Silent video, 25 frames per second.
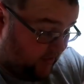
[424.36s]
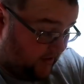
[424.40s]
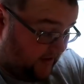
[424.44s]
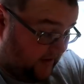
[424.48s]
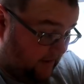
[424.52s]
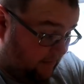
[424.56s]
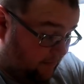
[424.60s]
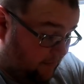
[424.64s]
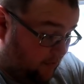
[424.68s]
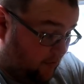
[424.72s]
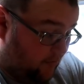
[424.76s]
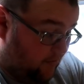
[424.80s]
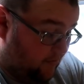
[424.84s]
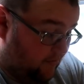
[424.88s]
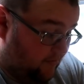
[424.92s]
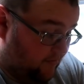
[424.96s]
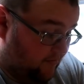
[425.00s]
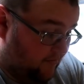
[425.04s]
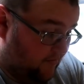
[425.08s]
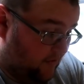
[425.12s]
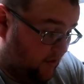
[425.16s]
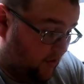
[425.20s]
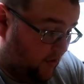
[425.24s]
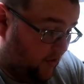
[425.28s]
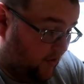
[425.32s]
quickly boom,
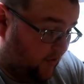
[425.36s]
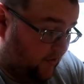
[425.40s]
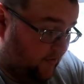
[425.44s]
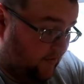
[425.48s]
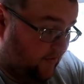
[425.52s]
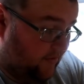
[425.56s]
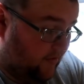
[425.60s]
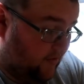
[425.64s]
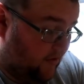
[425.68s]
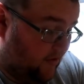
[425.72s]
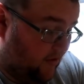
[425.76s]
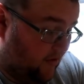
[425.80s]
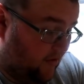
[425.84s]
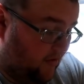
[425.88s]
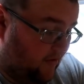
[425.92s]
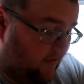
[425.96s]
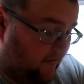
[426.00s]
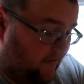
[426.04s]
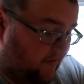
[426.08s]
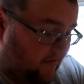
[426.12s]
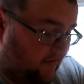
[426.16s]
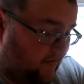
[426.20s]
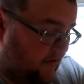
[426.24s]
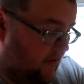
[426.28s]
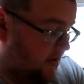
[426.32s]
on,
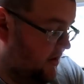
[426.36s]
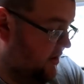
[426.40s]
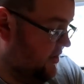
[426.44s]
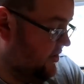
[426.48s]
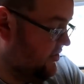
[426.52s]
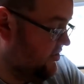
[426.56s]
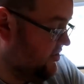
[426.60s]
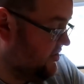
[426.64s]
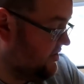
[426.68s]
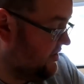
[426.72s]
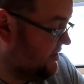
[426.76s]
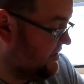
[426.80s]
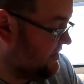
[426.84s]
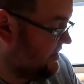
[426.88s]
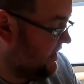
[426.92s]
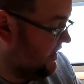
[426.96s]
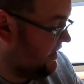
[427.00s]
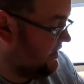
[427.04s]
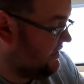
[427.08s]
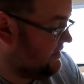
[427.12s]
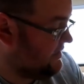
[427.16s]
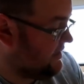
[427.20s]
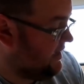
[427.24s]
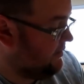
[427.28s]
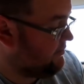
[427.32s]
off, just
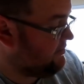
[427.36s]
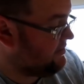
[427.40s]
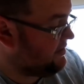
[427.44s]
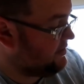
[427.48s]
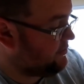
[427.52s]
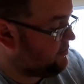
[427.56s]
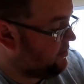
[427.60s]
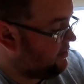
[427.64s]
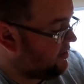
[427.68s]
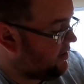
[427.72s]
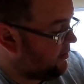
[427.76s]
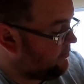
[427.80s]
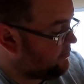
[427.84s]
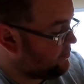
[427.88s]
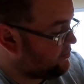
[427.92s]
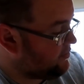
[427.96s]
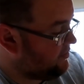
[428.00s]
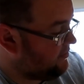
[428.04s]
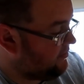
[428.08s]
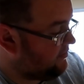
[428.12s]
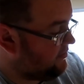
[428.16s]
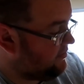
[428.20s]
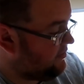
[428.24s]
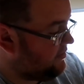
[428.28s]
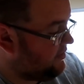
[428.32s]
exactly the same as this one comes
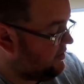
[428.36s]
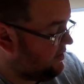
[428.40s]
with.